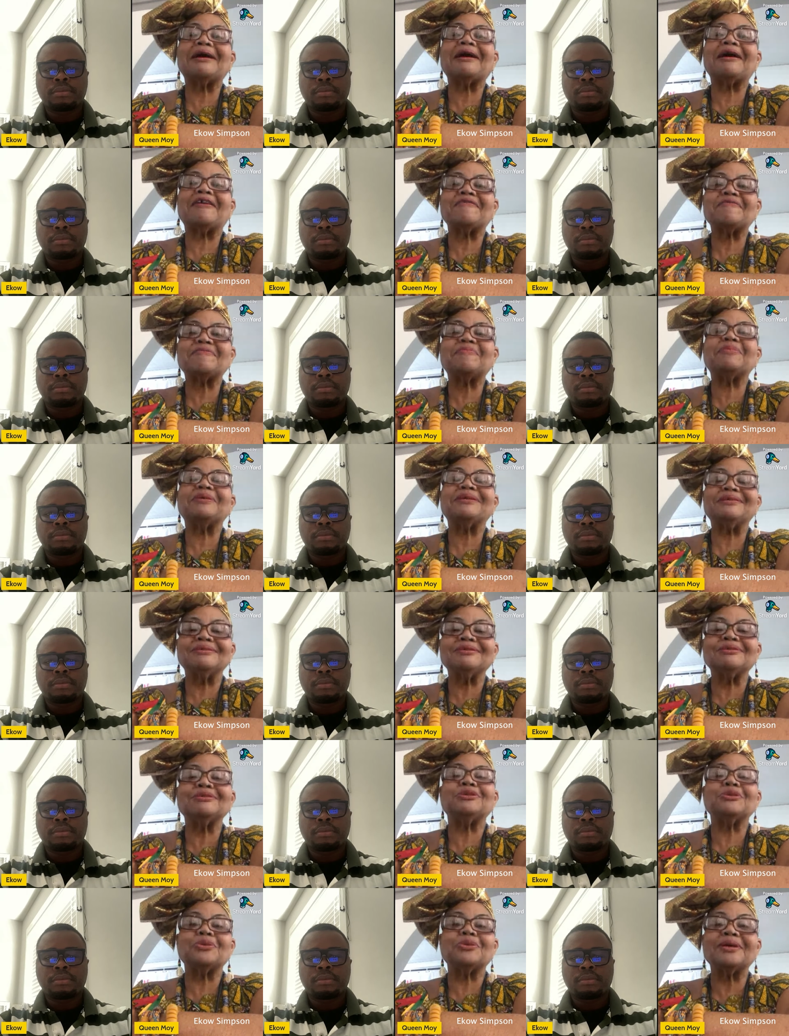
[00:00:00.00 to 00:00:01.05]
Speaker 1: i've been
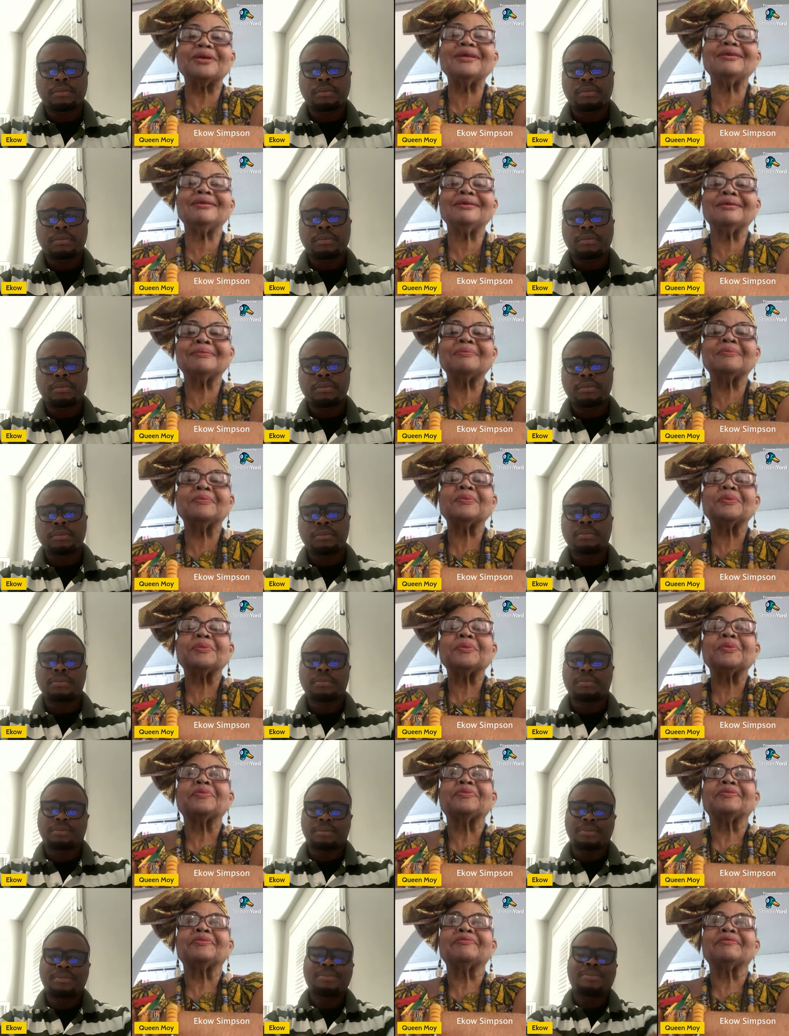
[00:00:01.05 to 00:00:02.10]
doing
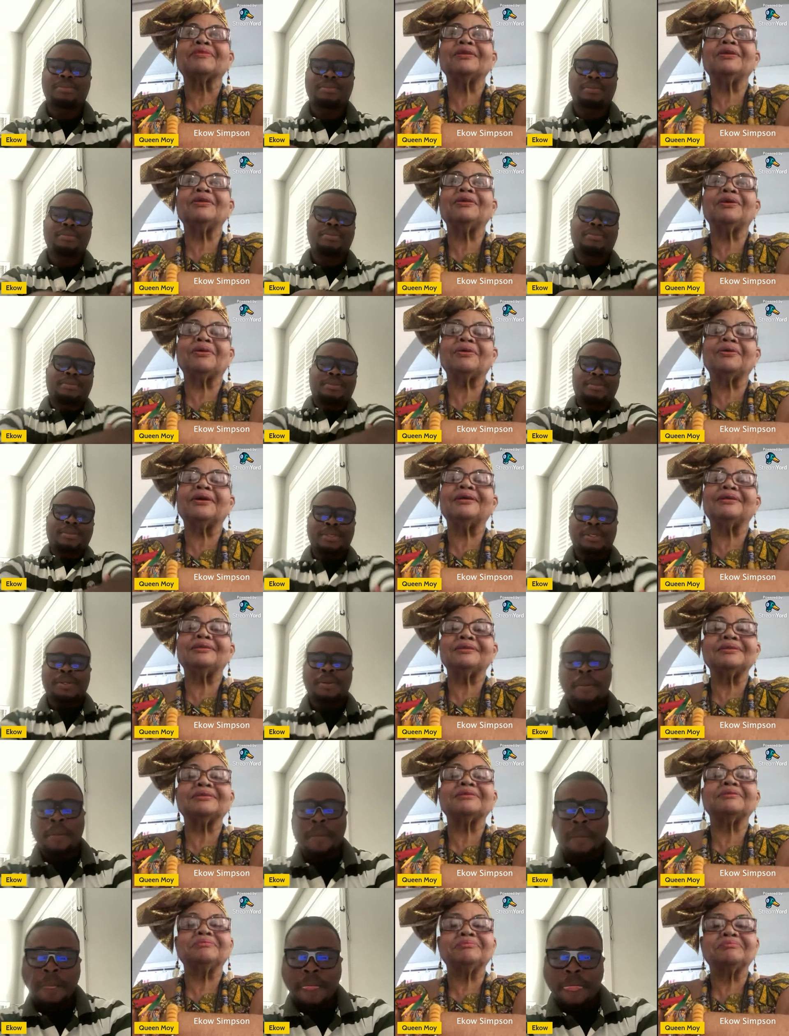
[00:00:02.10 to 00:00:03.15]
mm-hmm. you know
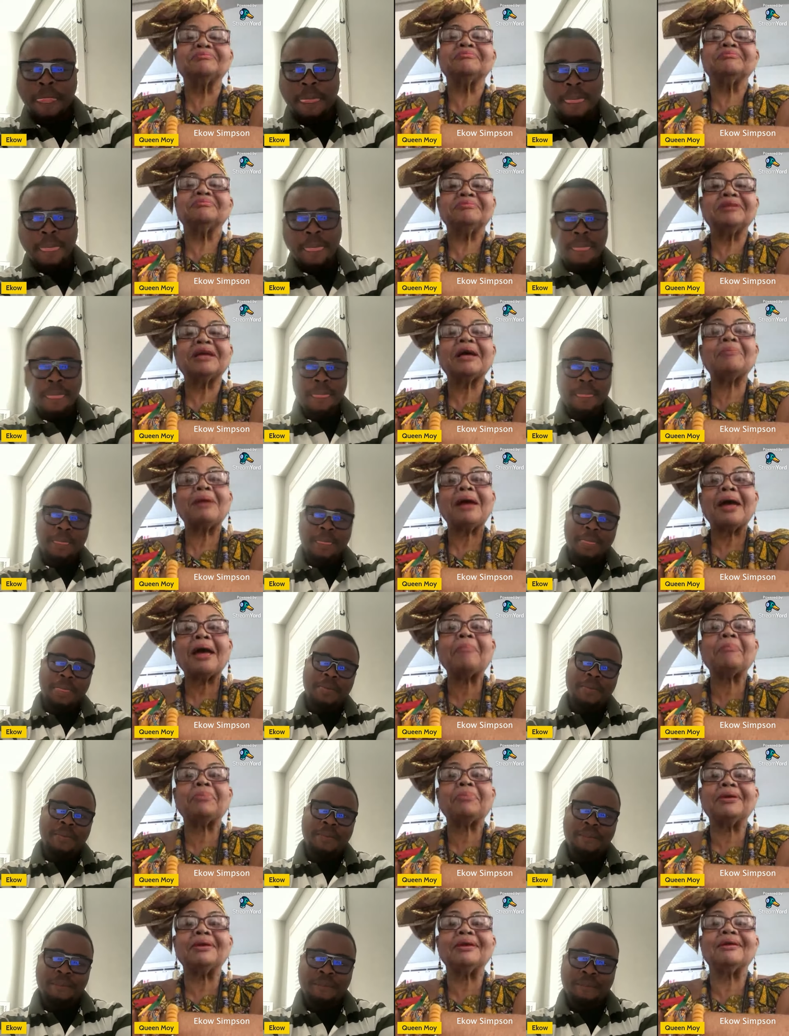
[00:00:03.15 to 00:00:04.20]
and i'm
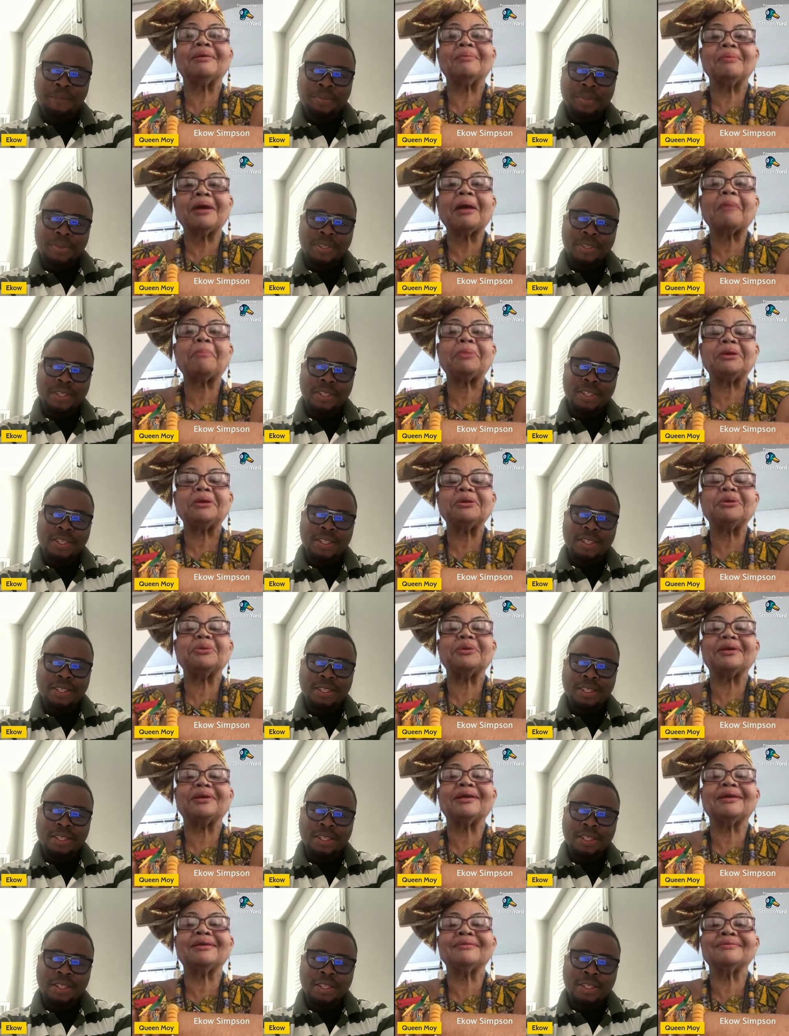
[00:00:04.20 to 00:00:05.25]
happy i'm happy
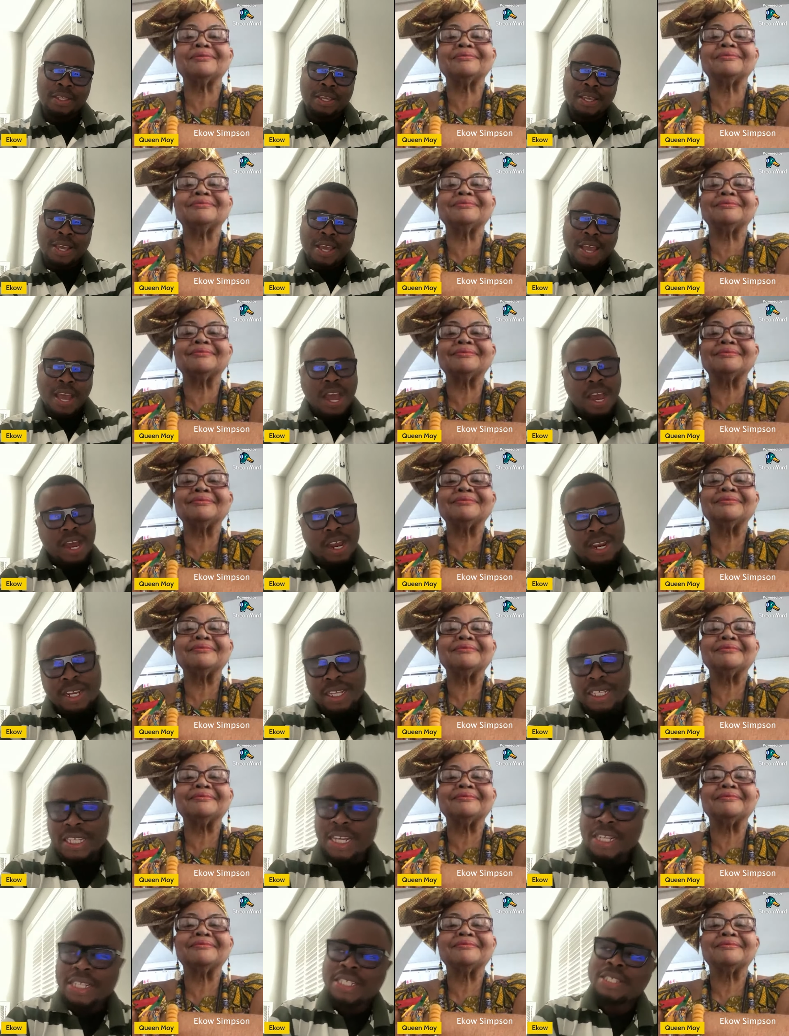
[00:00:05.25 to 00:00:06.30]
doing it
Speaker 2: all
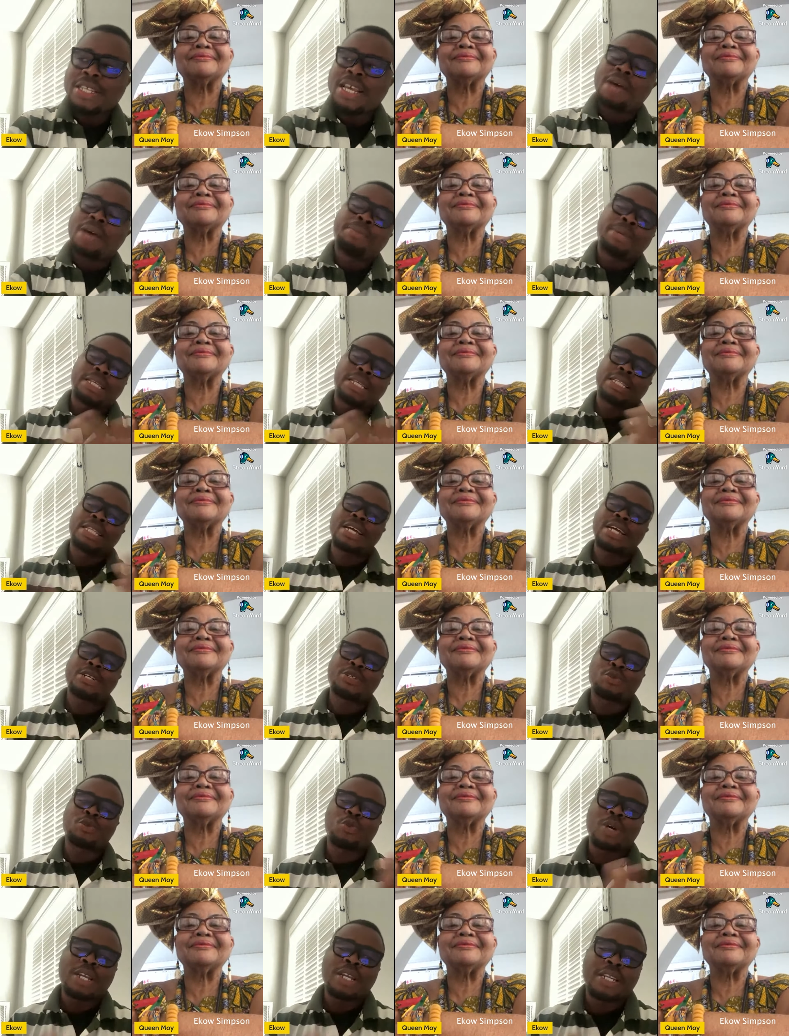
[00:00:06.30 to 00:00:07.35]
right that is i mean that
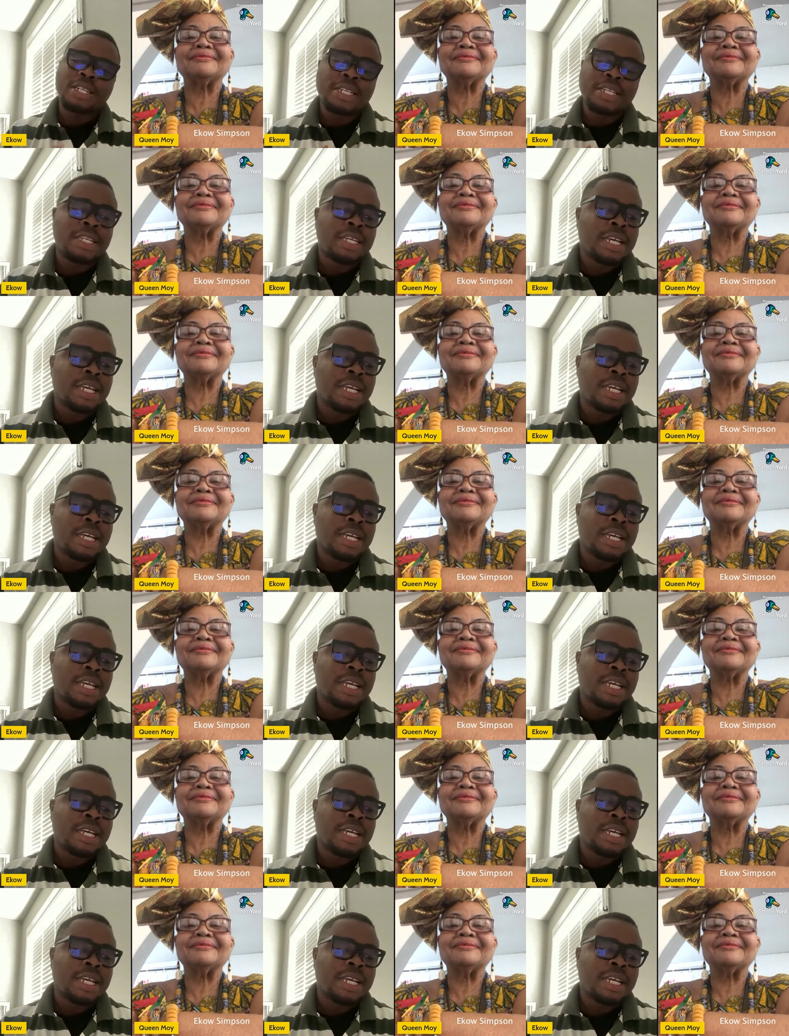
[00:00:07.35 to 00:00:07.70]
is what